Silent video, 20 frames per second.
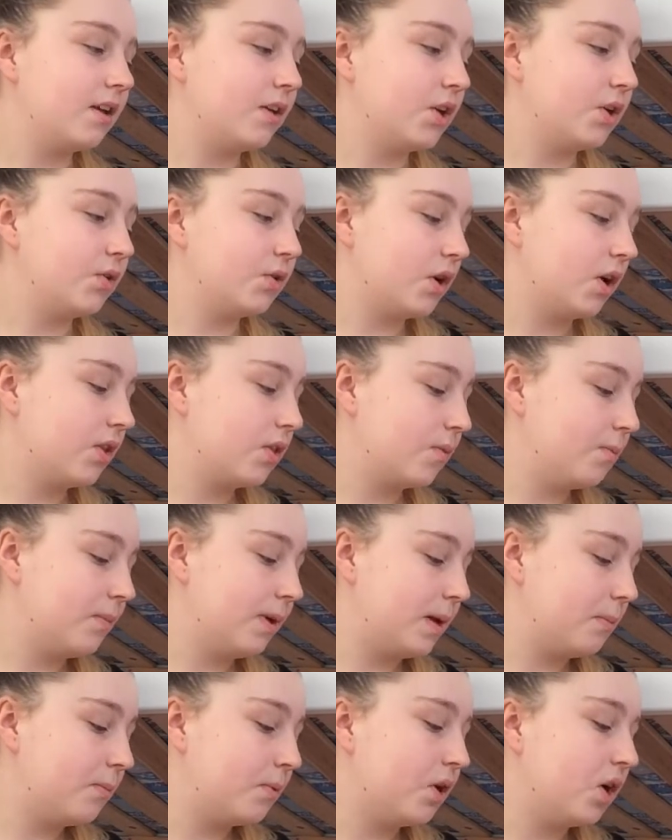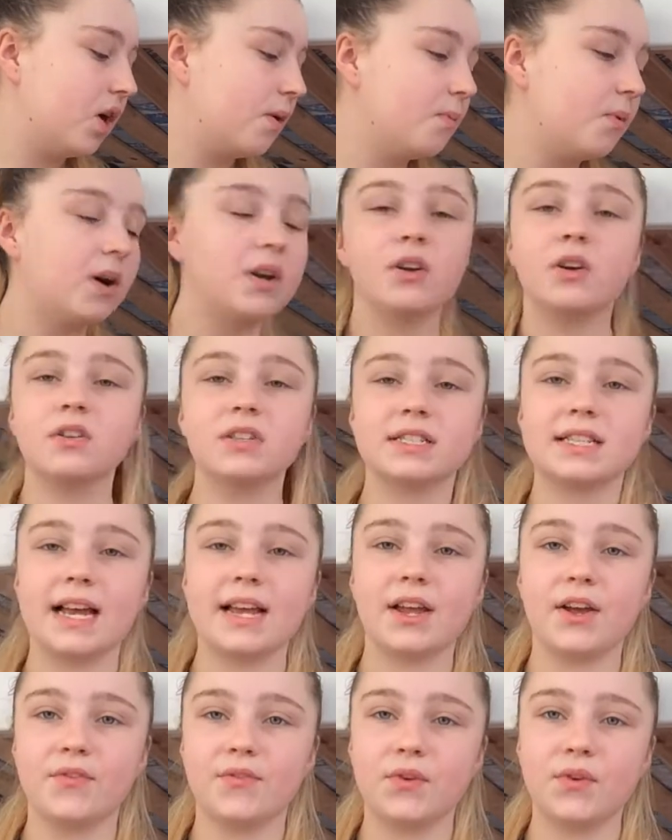who got them me. But I might not
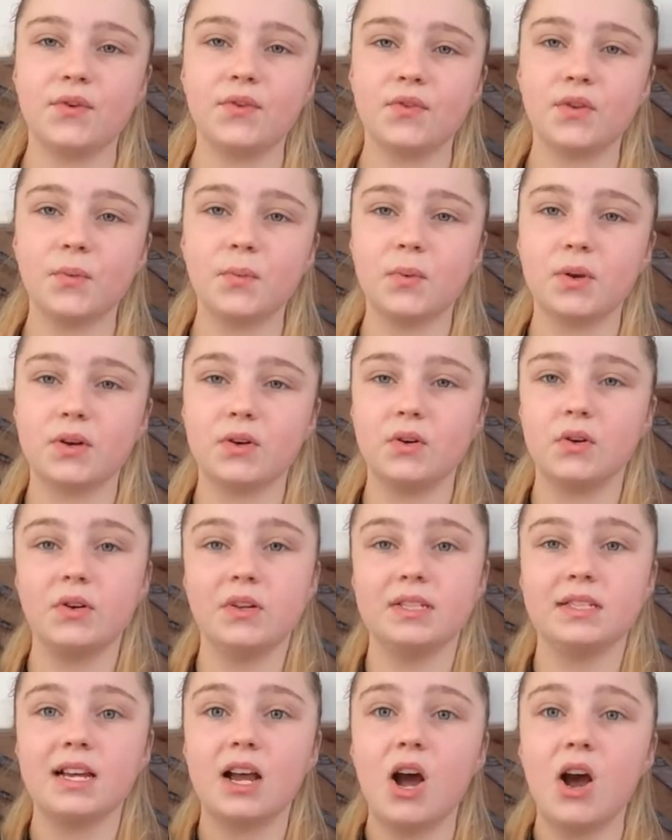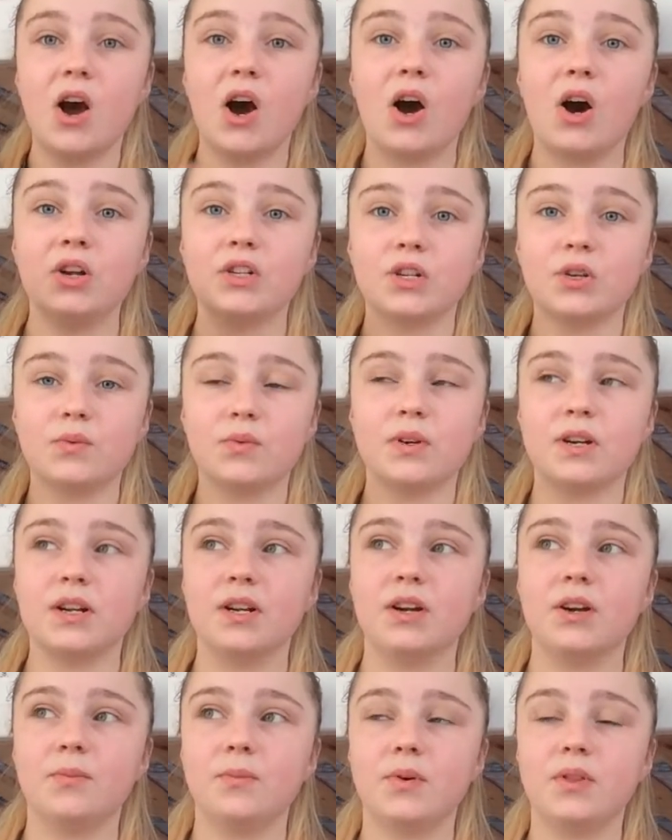say a few of them because I don't want
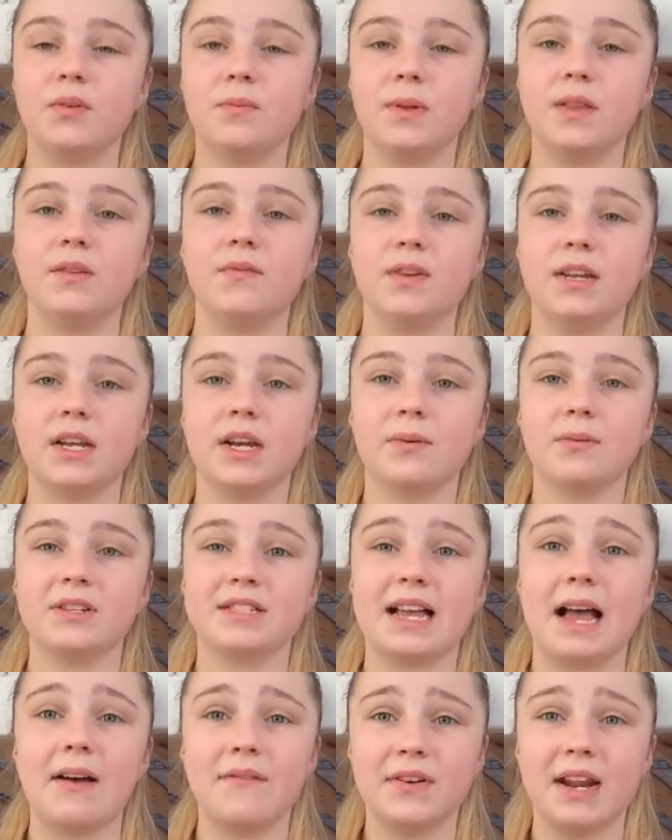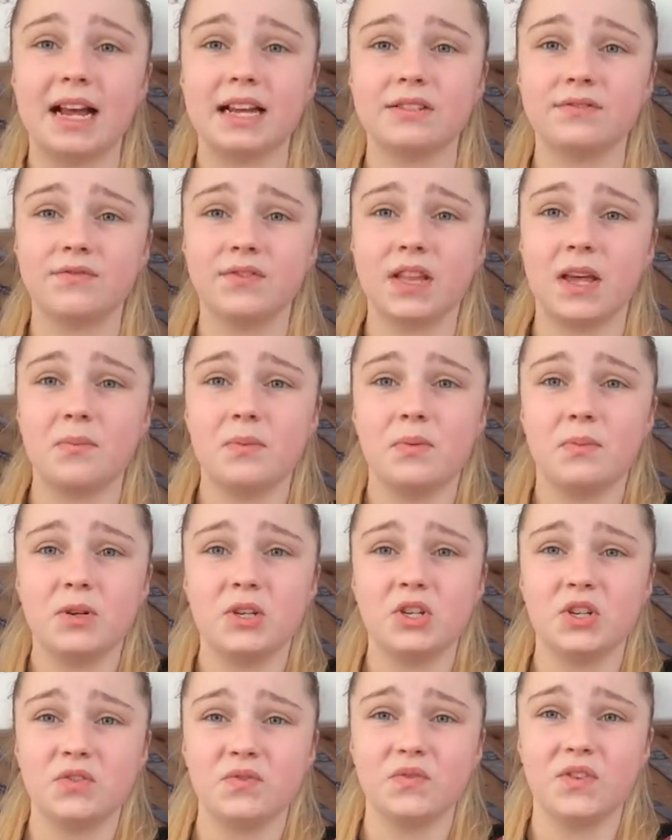to put them in the video, because I haven't asked for their
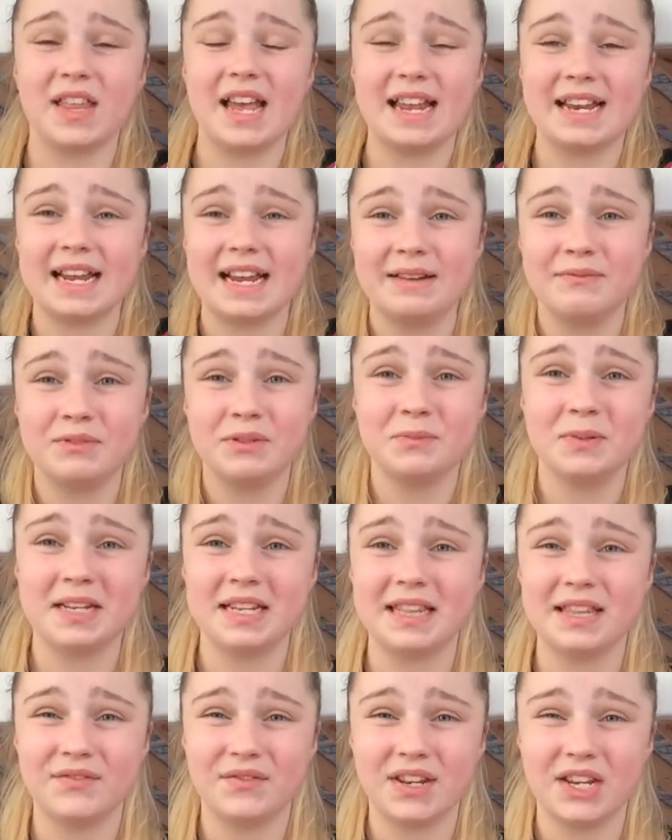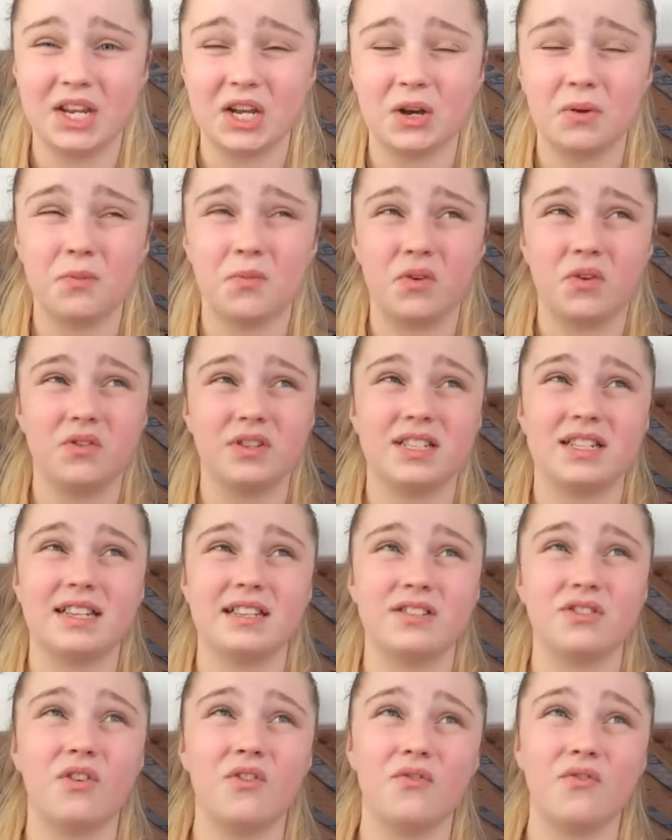permission for their name to be in the video, because
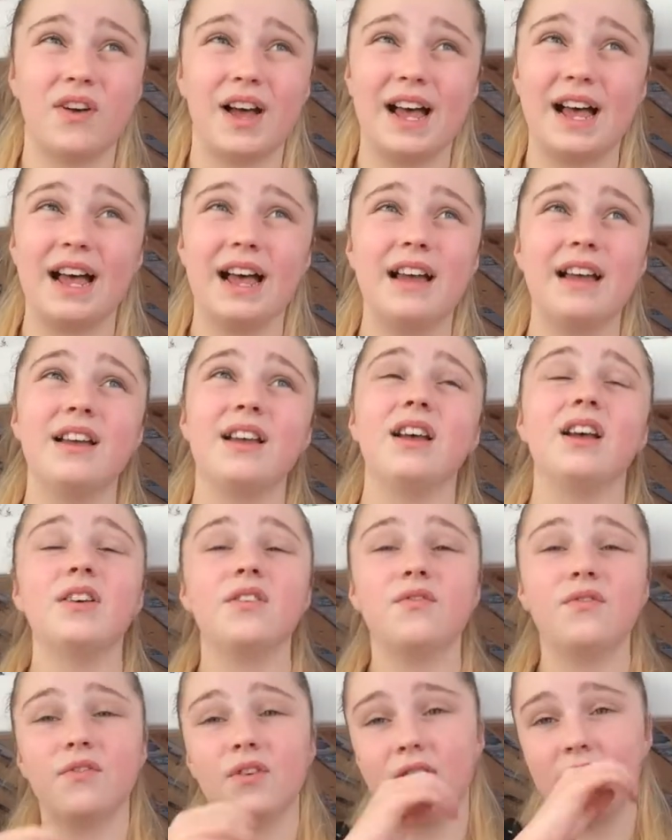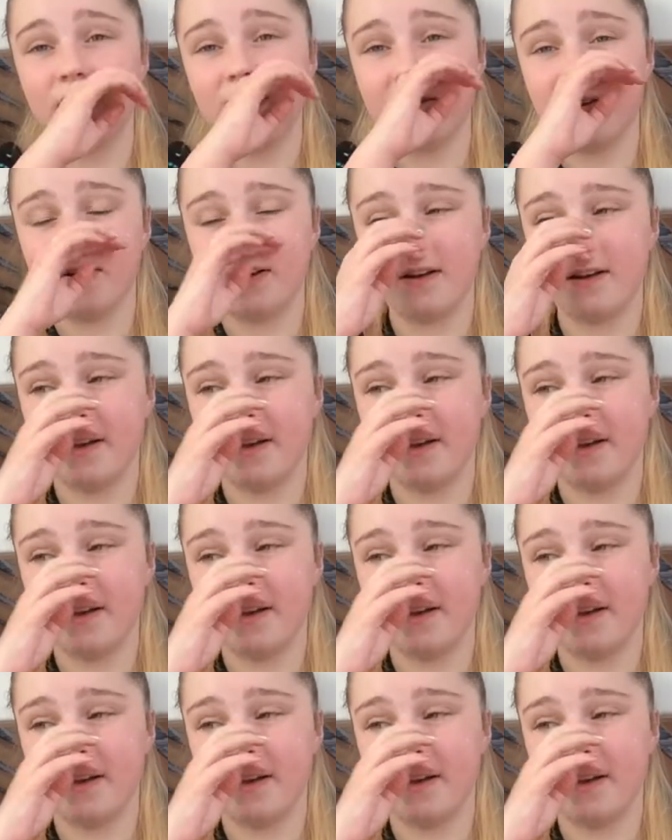it's not fair for